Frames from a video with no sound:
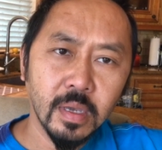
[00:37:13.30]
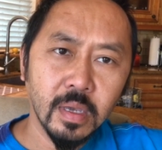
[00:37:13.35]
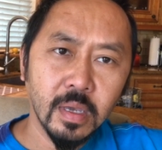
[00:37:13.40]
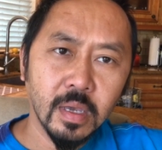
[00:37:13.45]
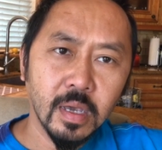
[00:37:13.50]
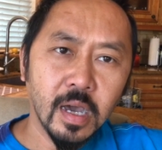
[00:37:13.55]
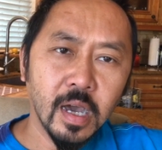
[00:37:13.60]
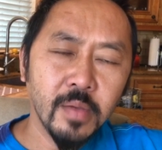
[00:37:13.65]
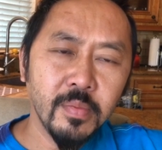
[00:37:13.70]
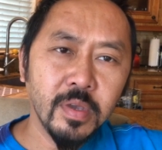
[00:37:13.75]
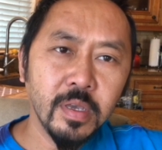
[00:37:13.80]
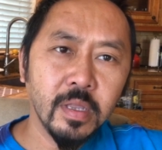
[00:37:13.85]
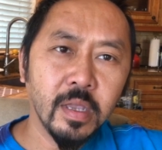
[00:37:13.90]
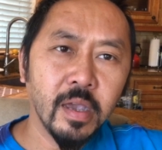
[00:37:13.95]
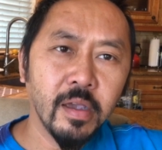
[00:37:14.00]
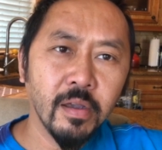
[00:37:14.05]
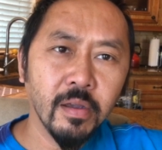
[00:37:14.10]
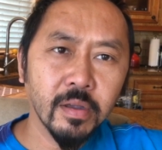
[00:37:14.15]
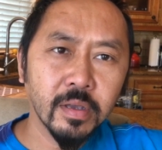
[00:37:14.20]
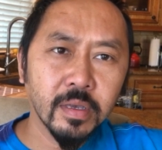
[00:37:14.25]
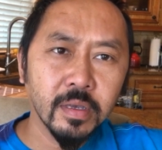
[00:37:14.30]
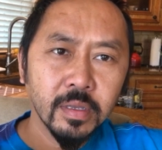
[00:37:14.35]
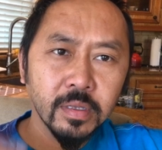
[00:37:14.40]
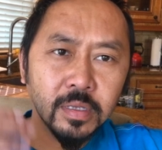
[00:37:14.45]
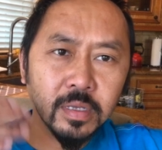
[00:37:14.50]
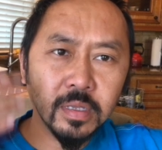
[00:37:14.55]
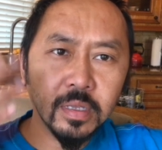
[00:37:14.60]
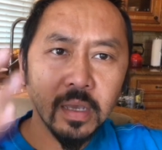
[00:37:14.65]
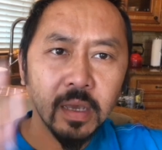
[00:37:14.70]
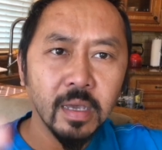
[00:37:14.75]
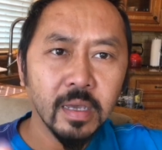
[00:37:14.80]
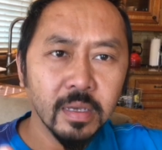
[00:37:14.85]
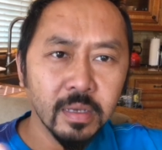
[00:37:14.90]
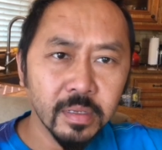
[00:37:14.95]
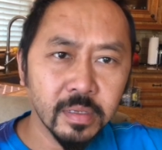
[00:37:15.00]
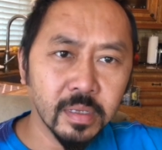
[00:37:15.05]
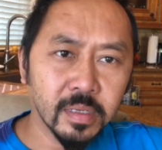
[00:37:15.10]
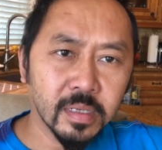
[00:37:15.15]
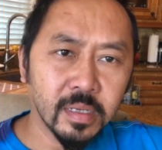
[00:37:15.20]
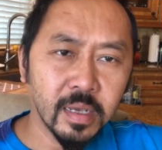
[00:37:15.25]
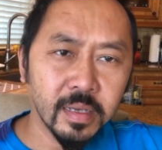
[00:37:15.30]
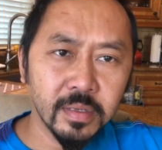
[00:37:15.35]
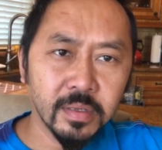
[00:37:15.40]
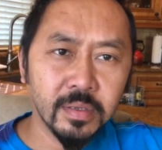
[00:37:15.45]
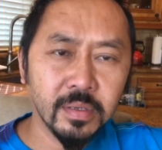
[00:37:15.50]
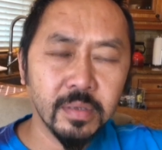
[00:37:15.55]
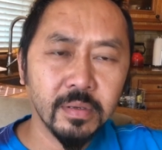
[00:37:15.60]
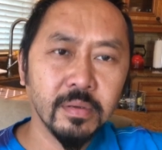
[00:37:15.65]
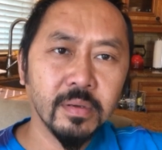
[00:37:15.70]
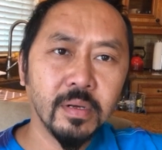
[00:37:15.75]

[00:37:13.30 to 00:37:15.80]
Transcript: I mean, Erica today is a size 0.